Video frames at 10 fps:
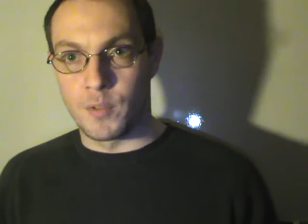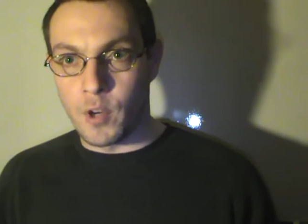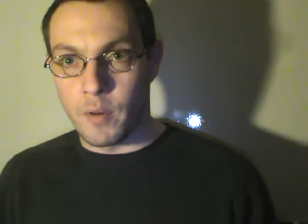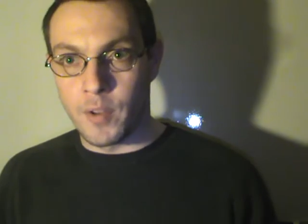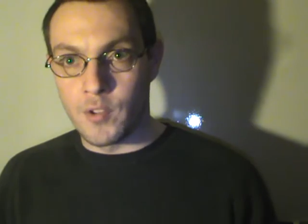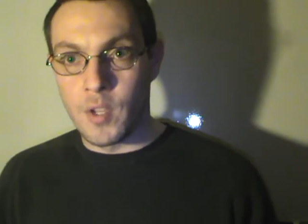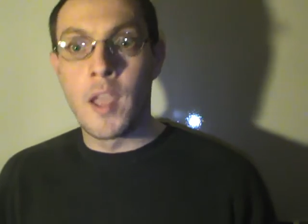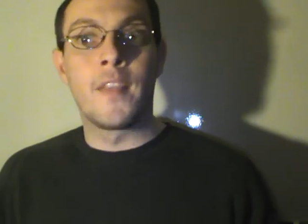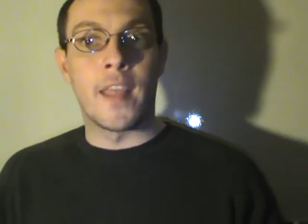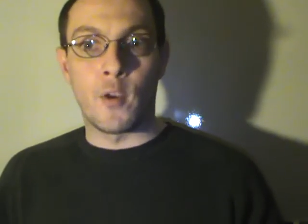service
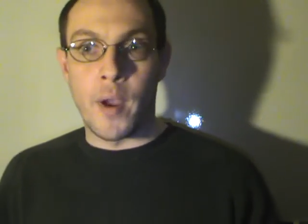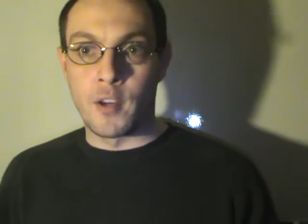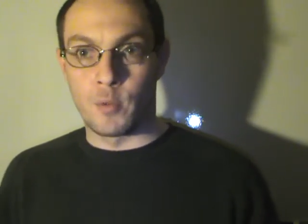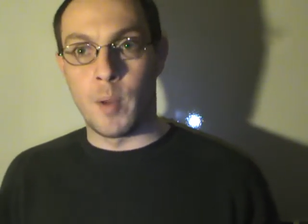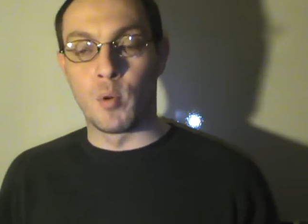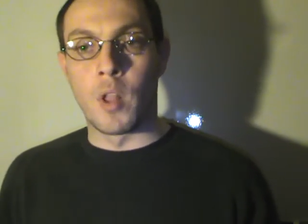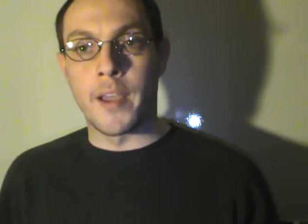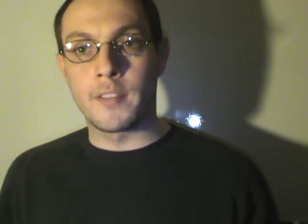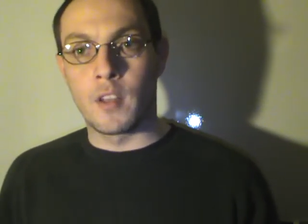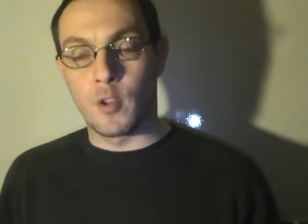that grant other
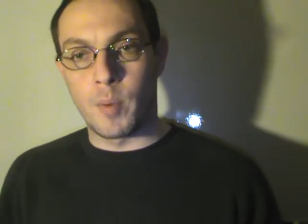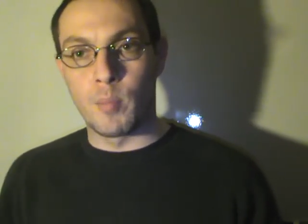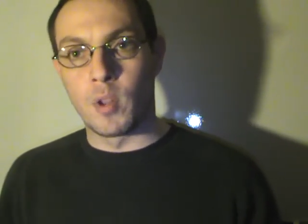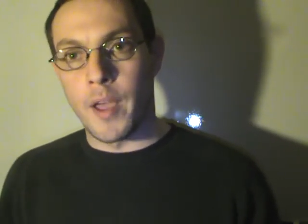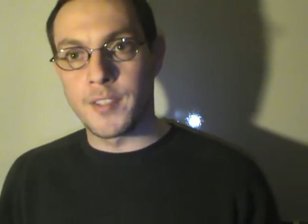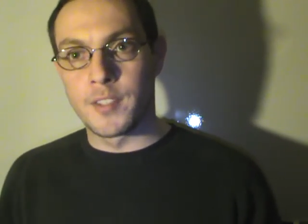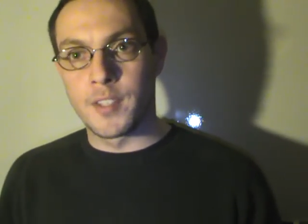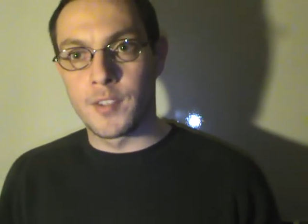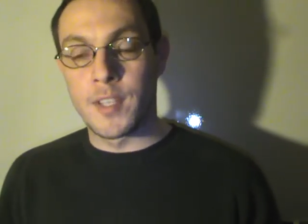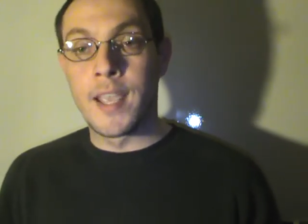people
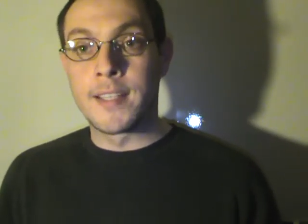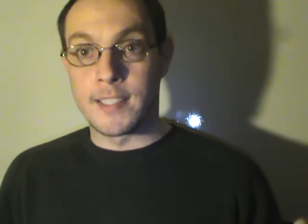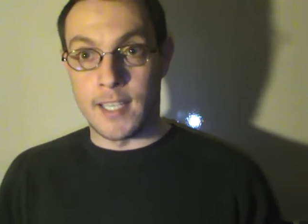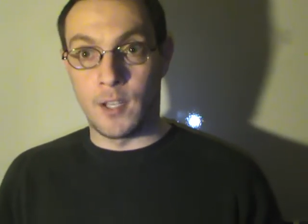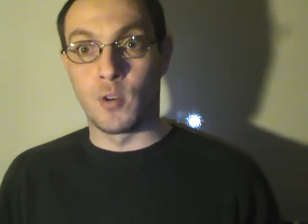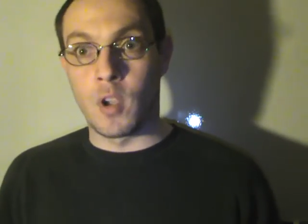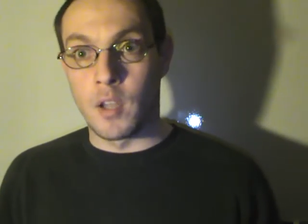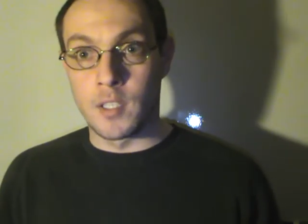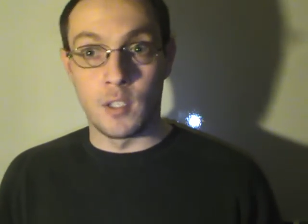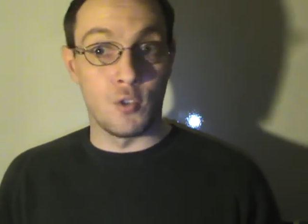licenses to take your
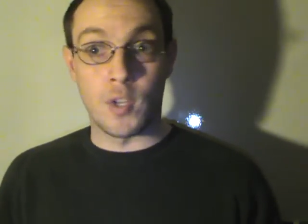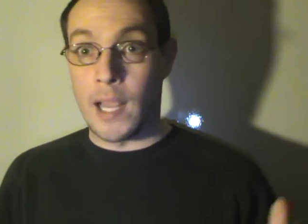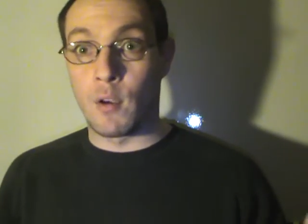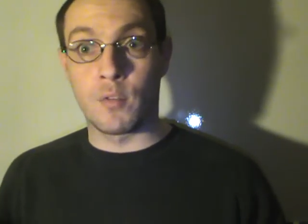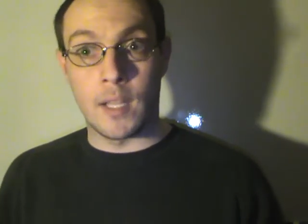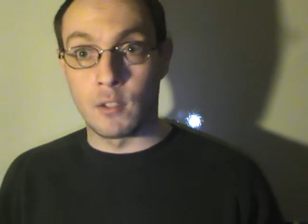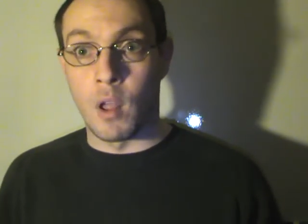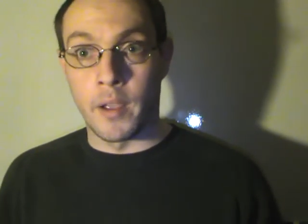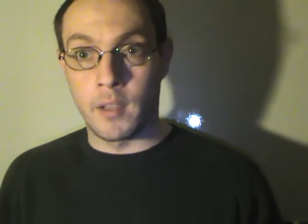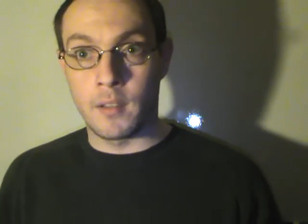content and use it however they'd
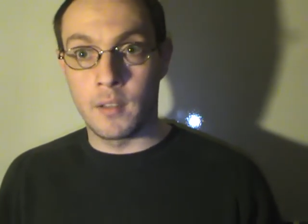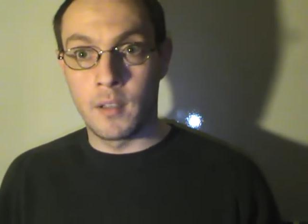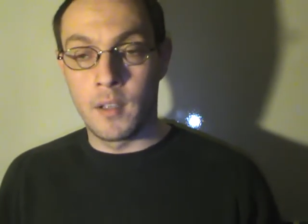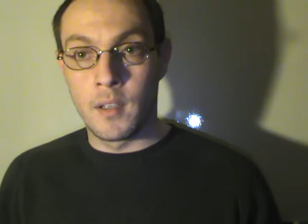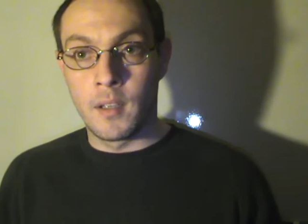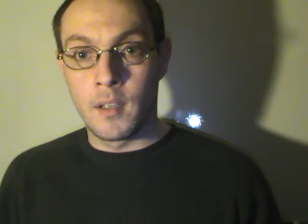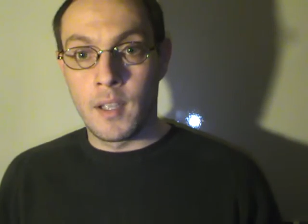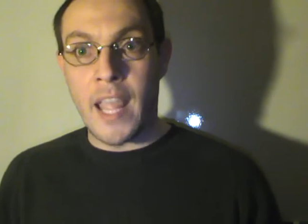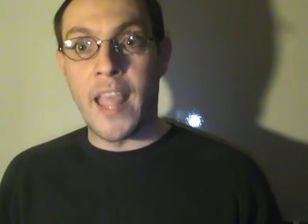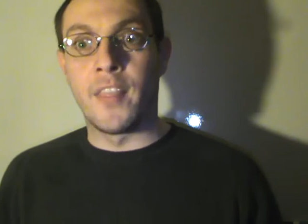like,
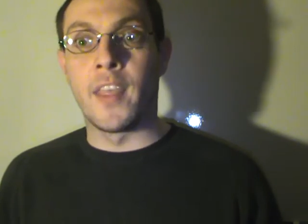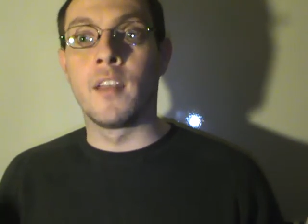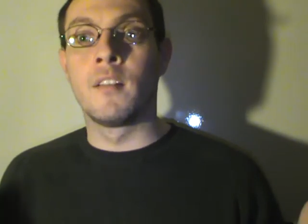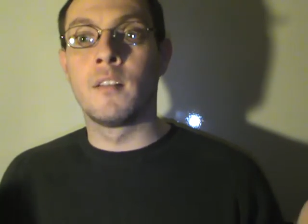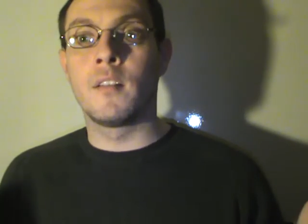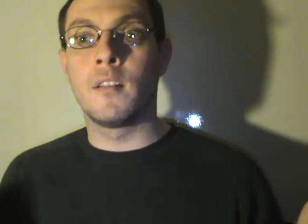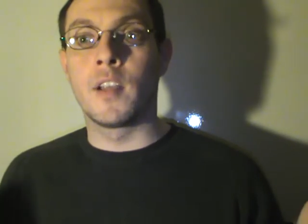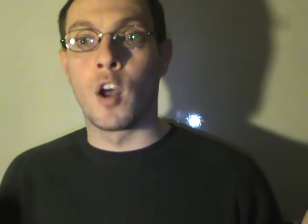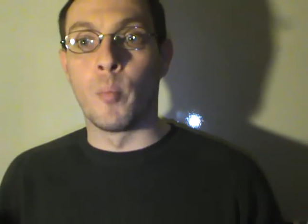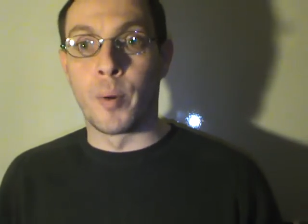and then
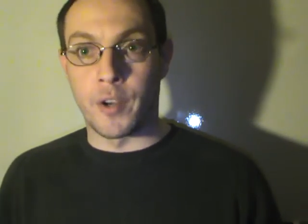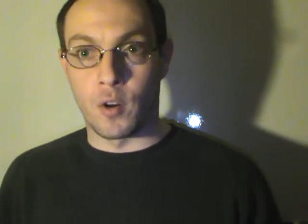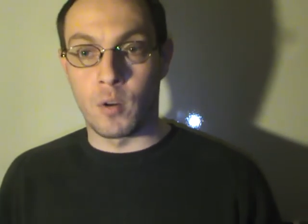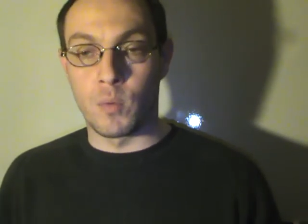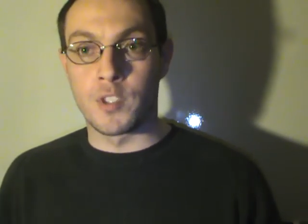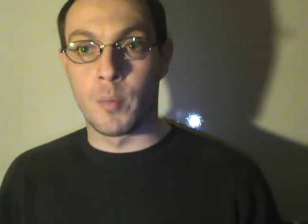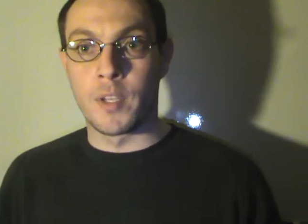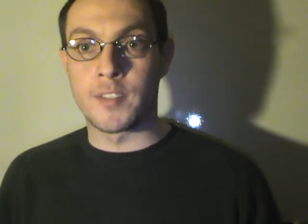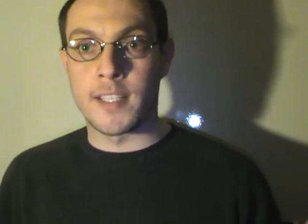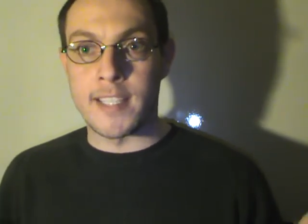get all butthurt when someone
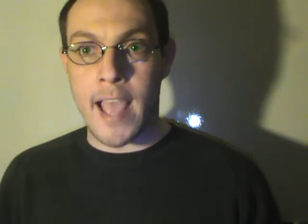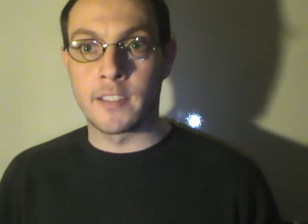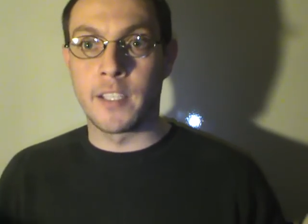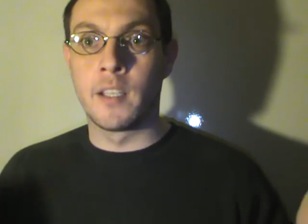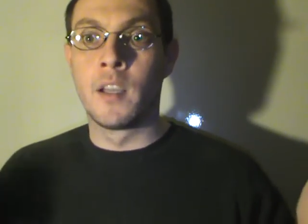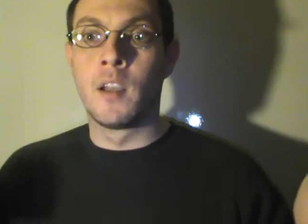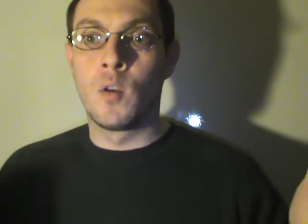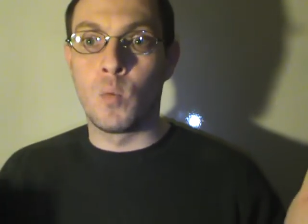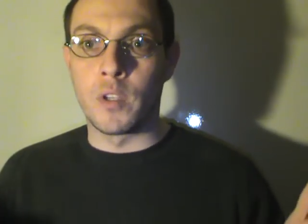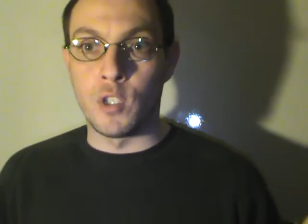does exactly
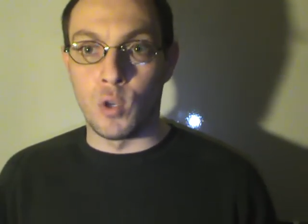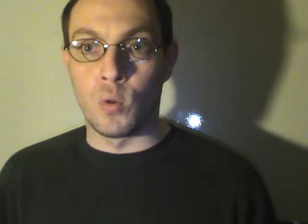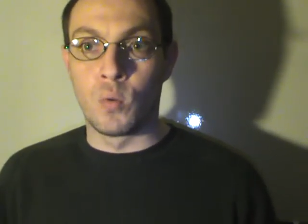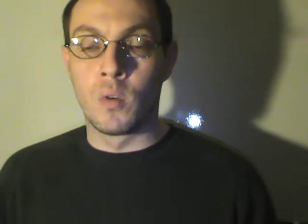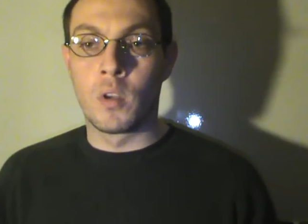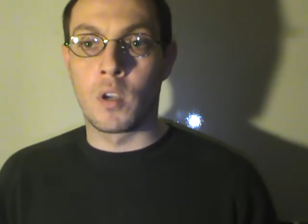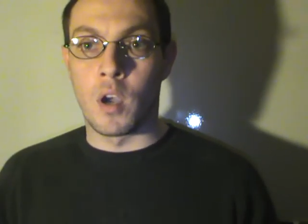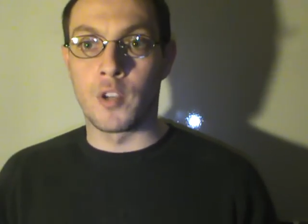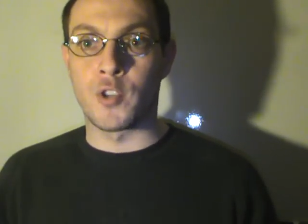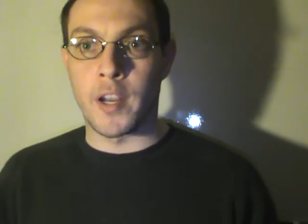what you
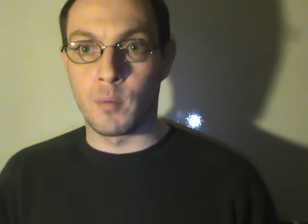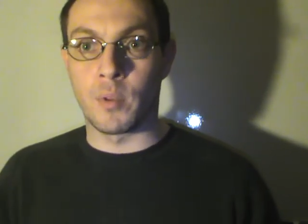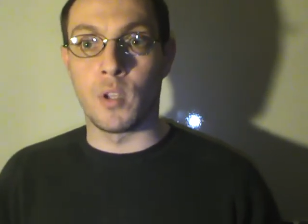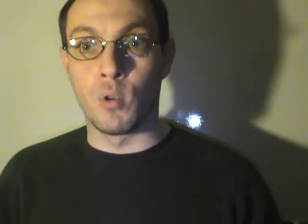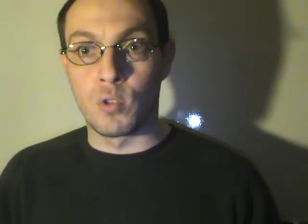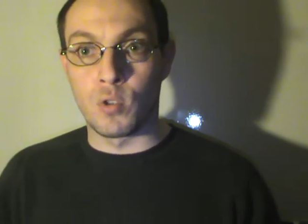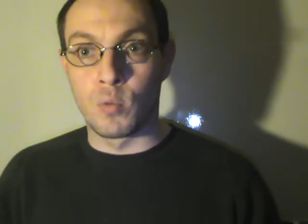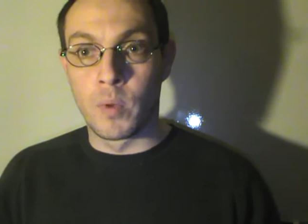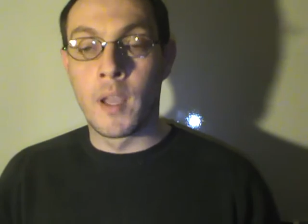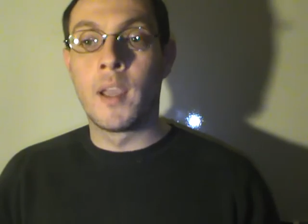contracted with
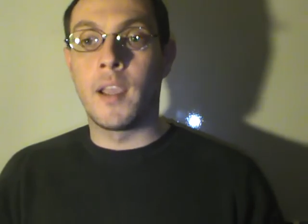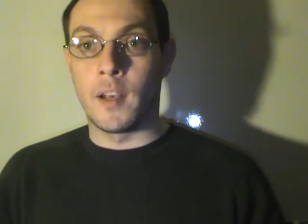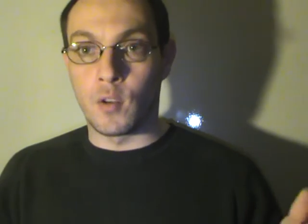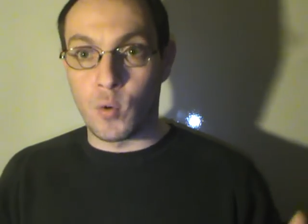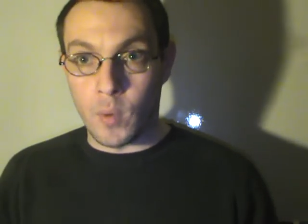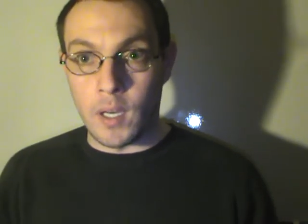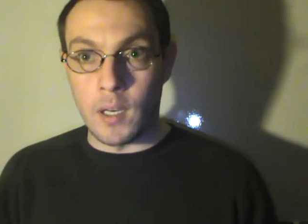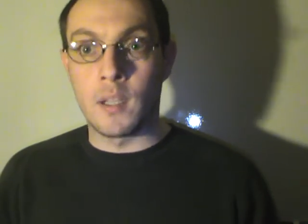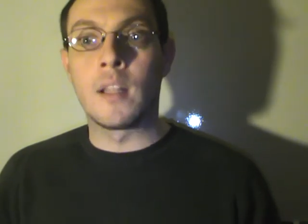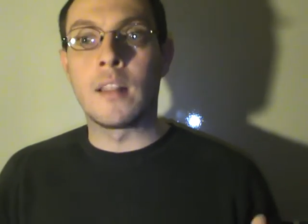YouTube and
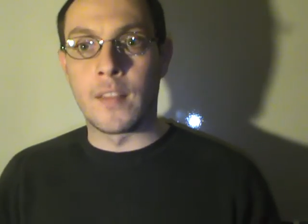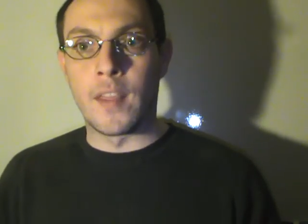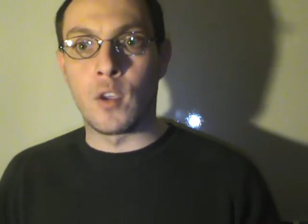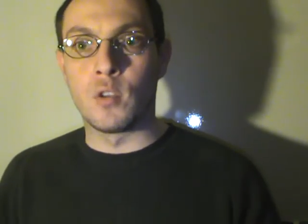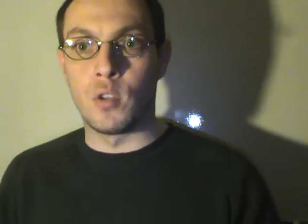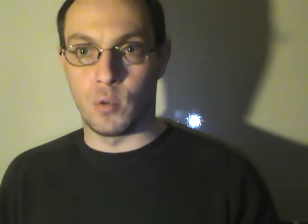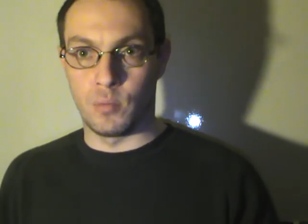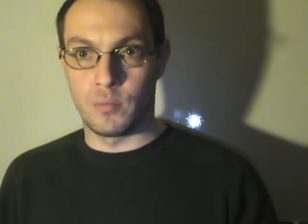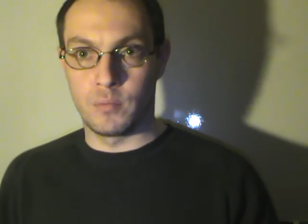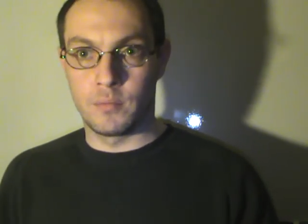agreed that they could do.
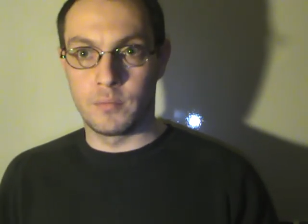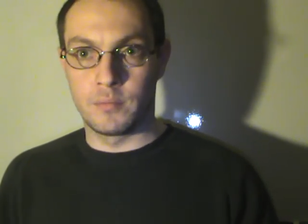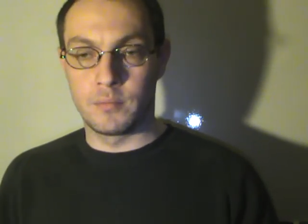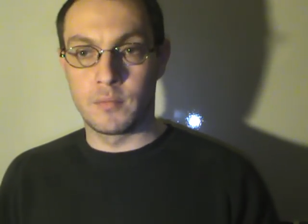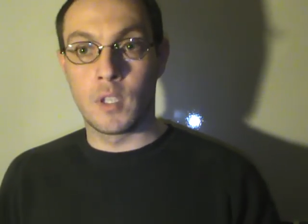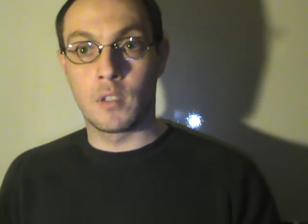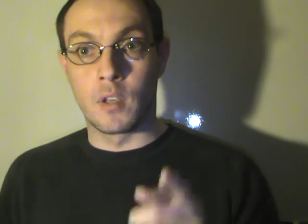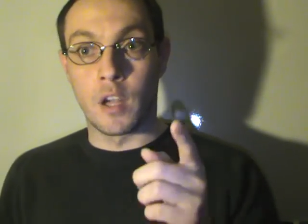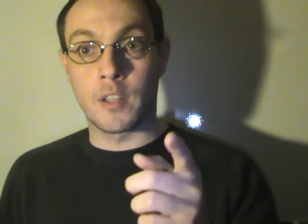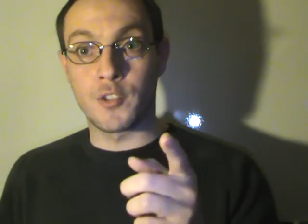
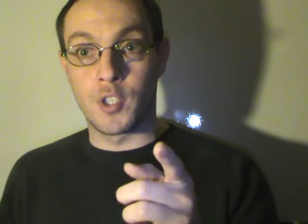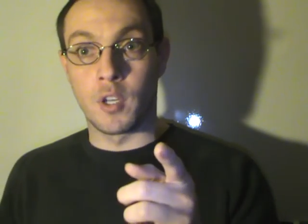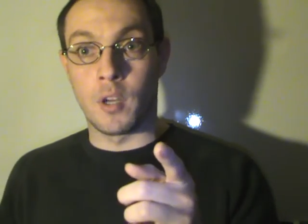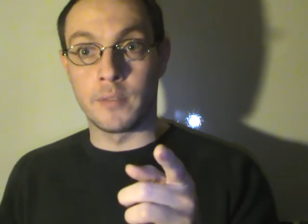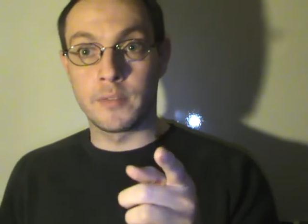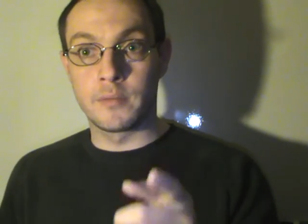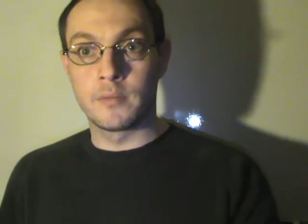Knock that shit off.